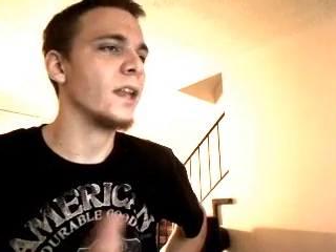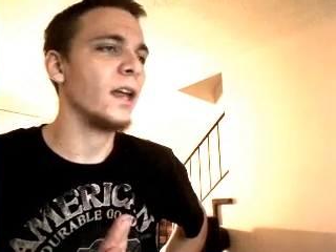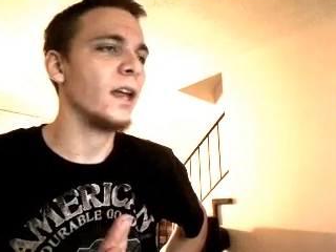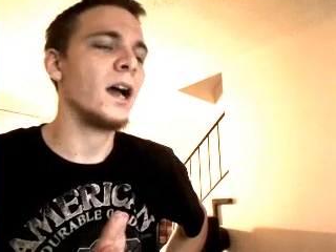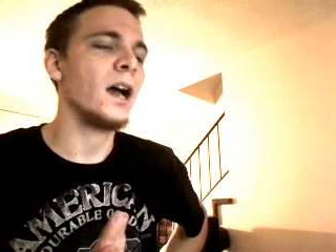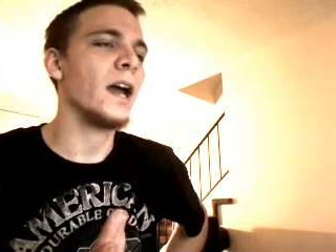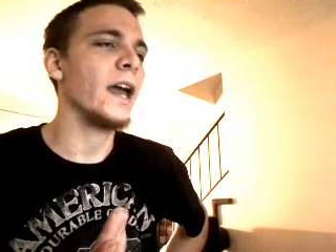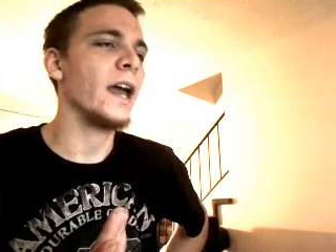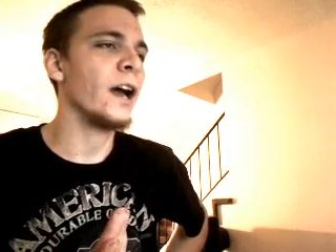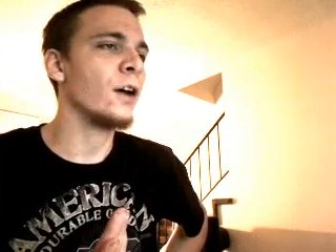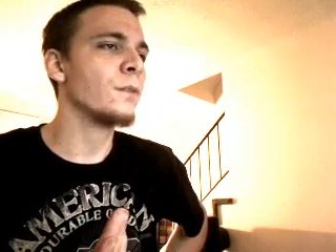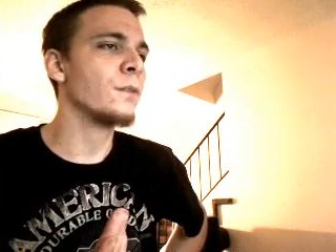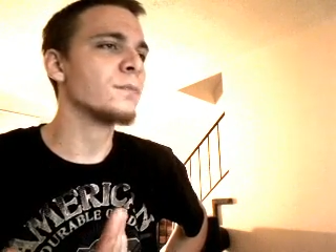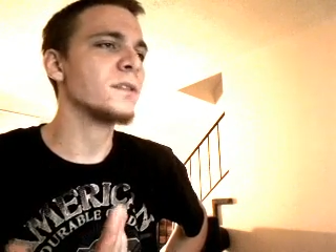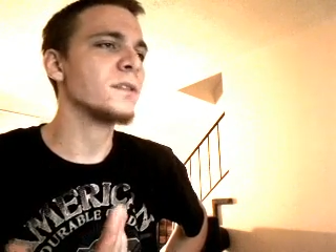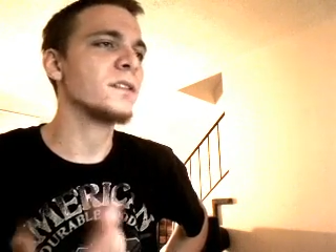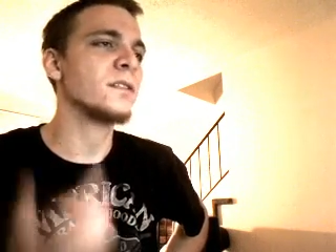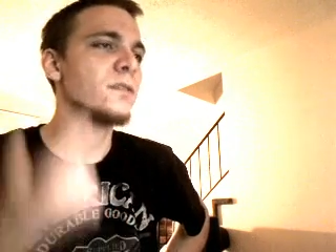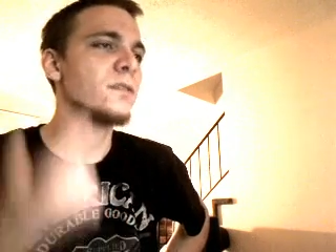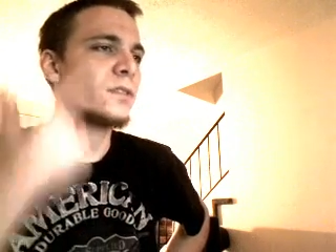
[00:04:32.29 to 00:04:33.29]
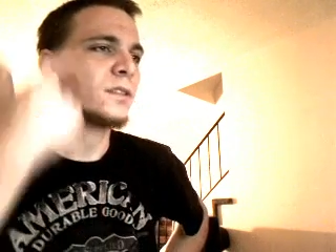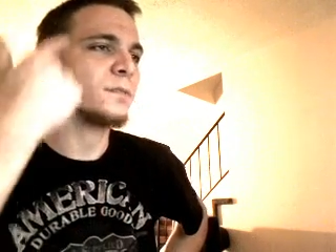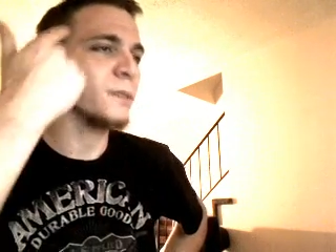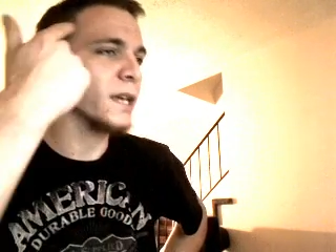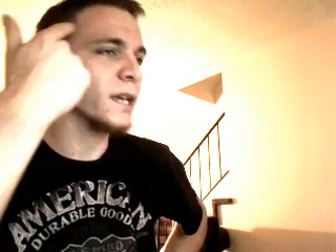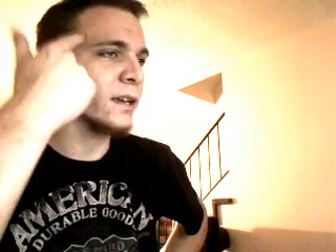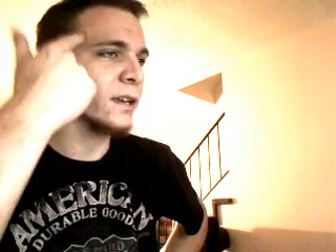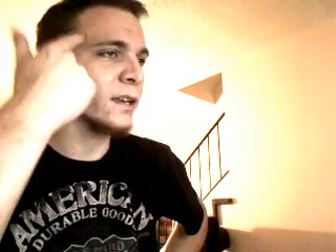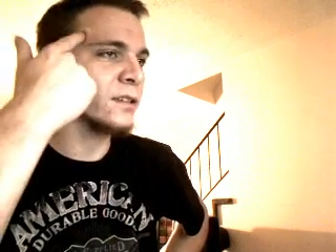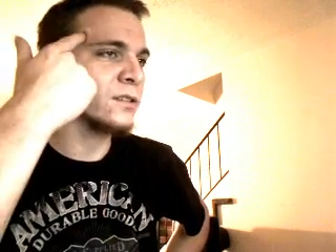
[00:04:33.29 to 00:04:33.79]
helps, just
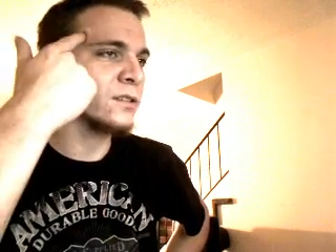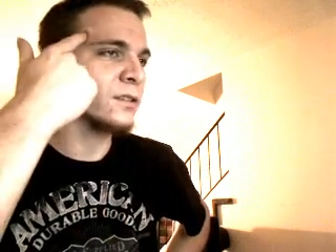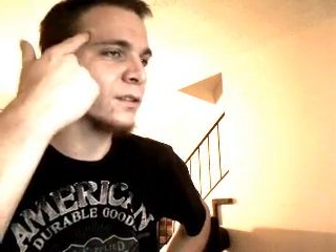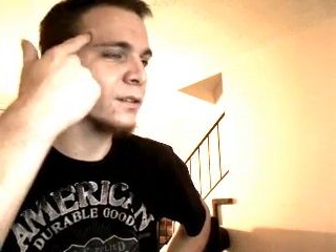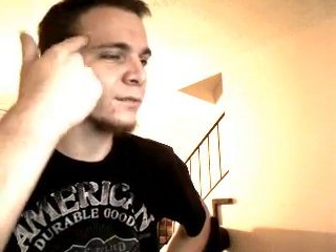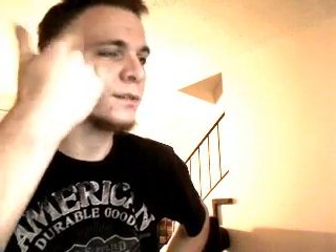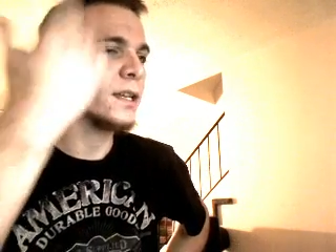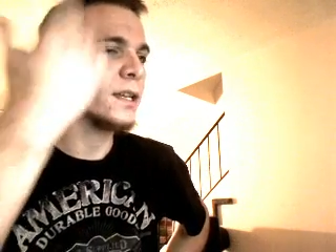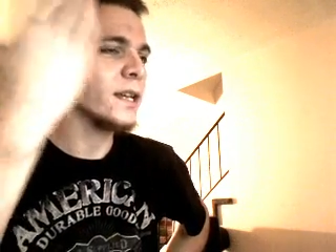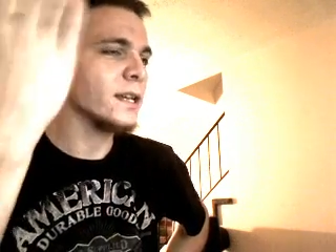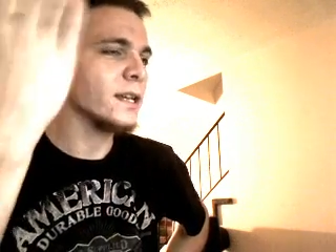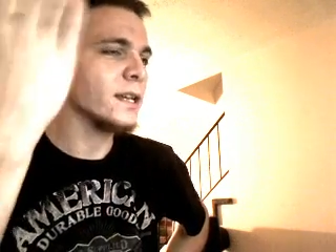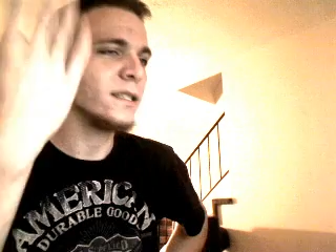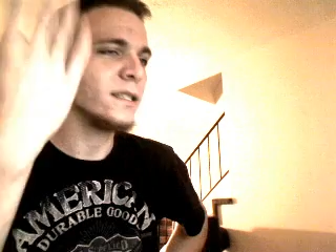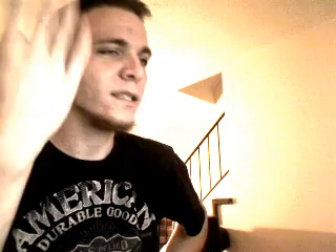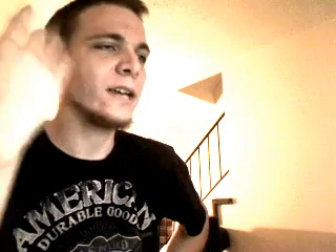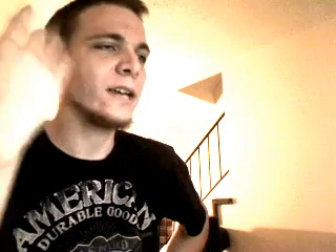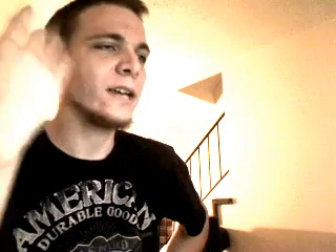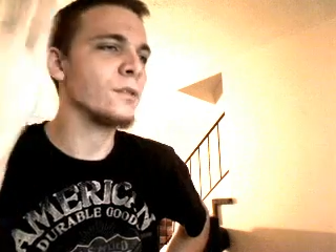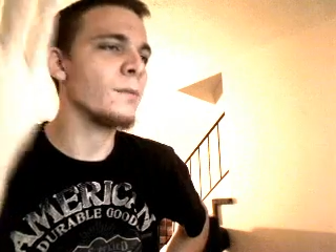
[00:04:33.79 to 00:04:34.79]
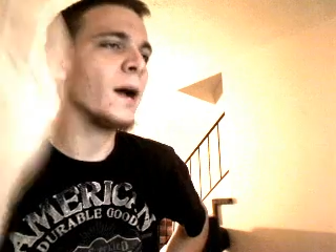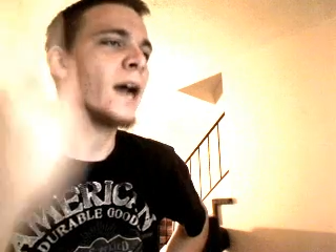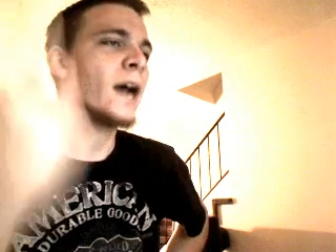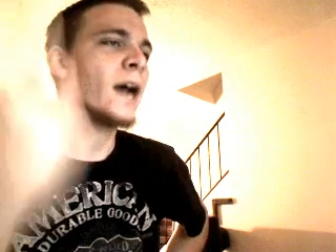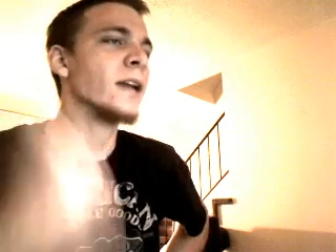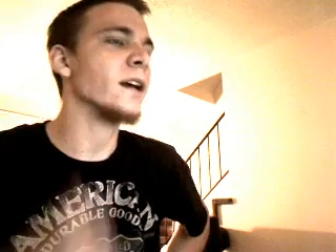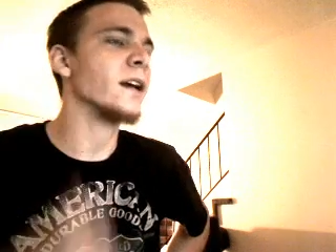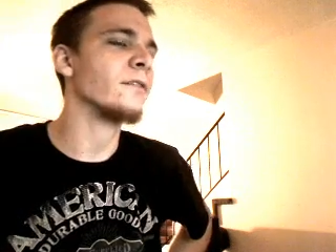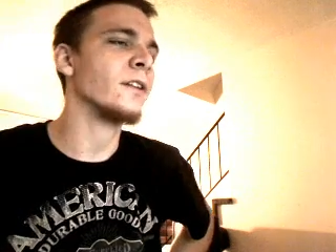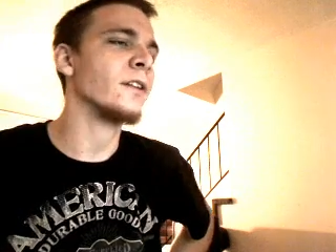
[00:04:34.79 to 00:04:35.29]
because you're taking your
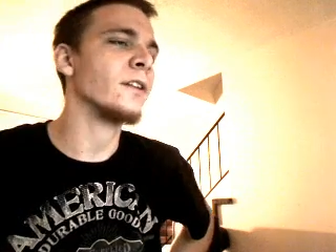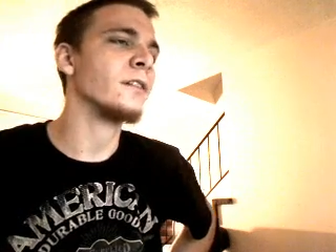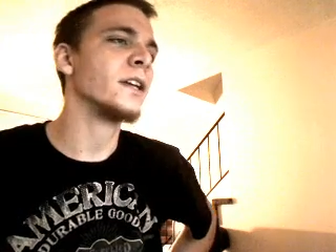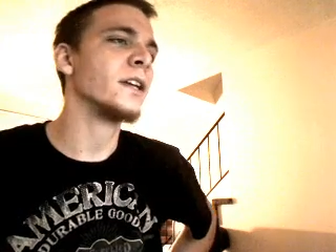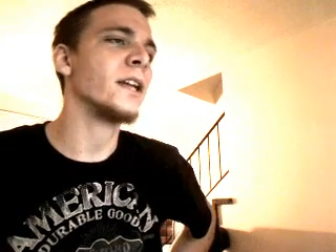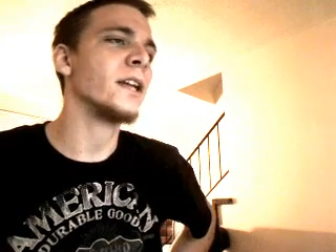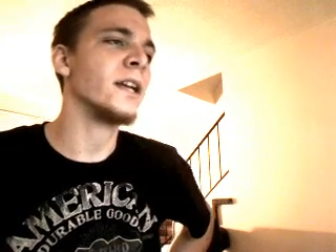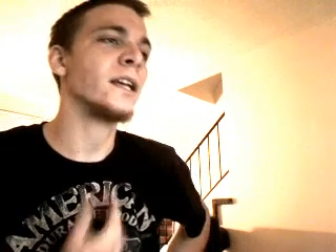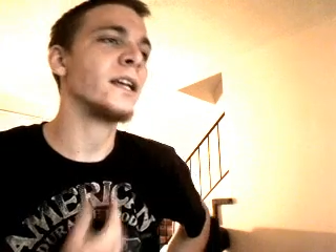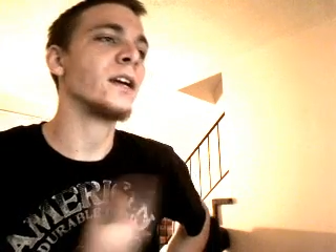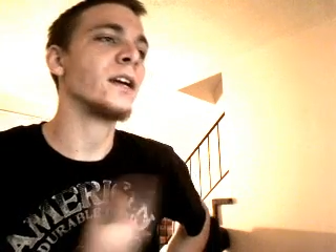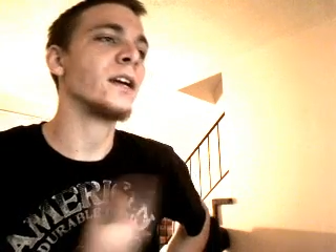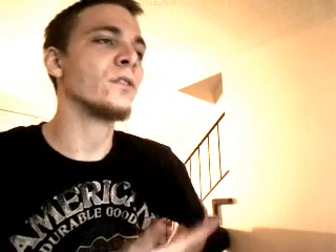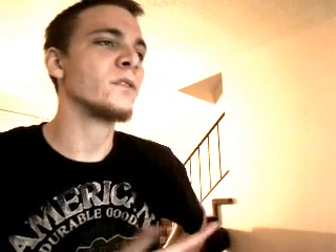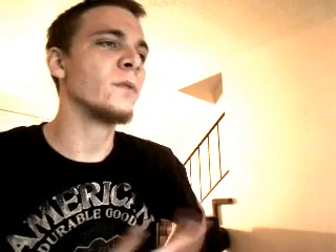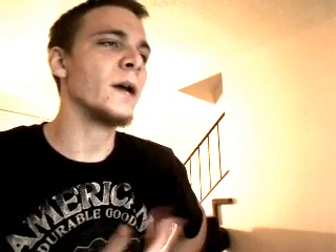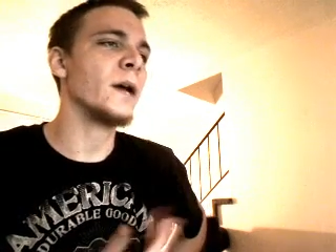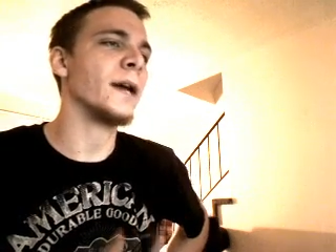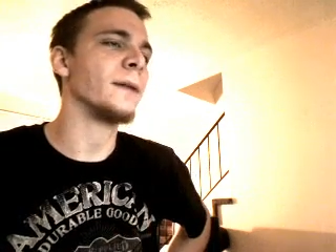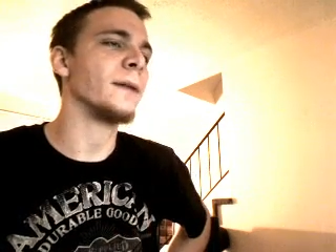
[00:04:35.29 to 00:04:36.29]
mind off of it and it goes away.